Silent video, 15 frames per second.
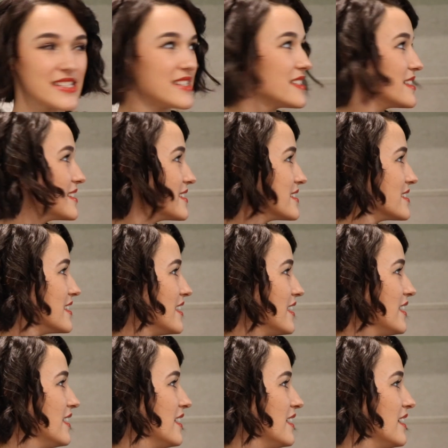and
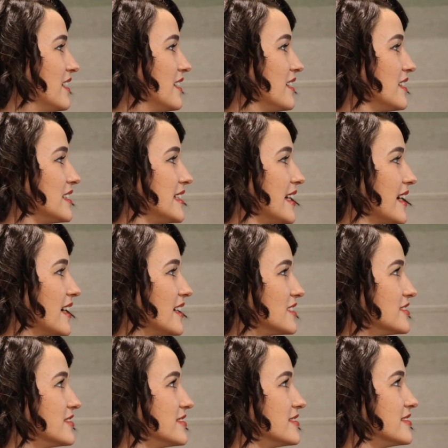yeah,
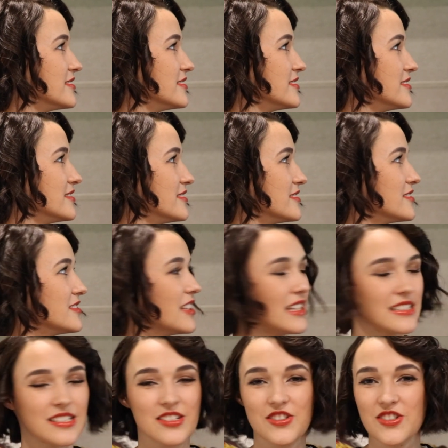
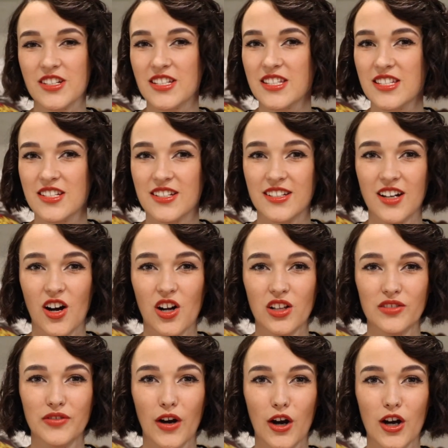that's just all
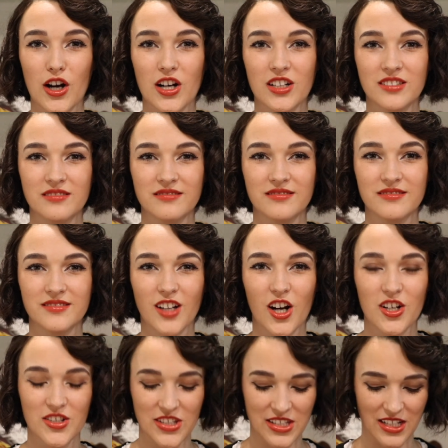of her
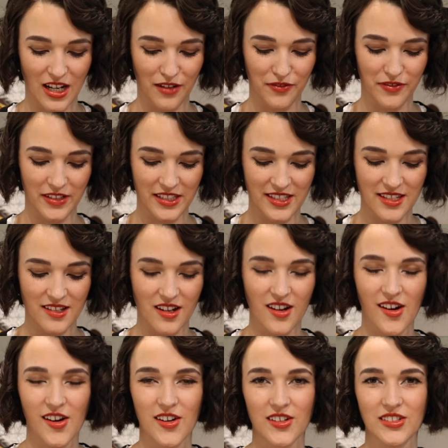stuff. It's
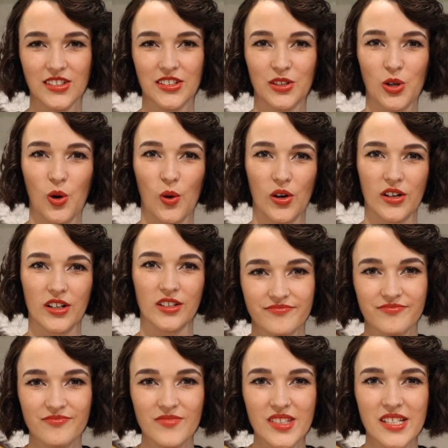her little corner.
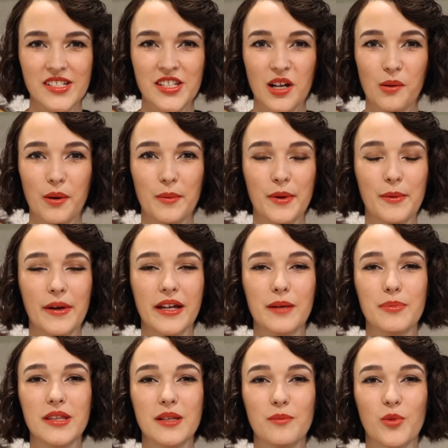So when we wake
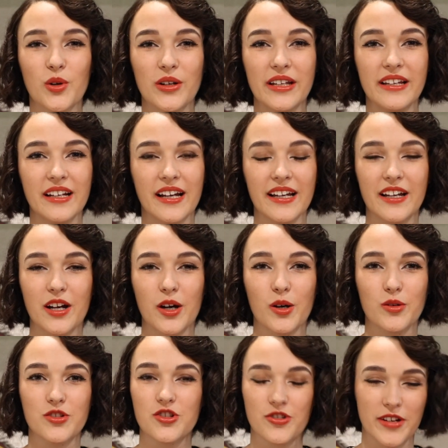up in the morning, I
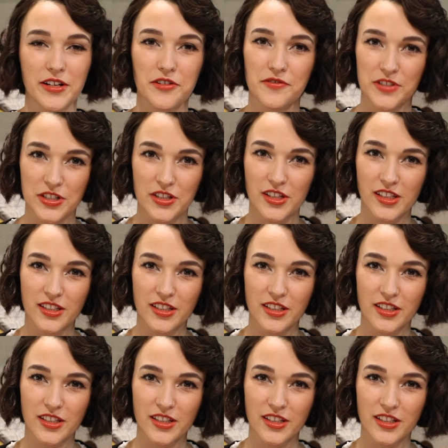go straight over to the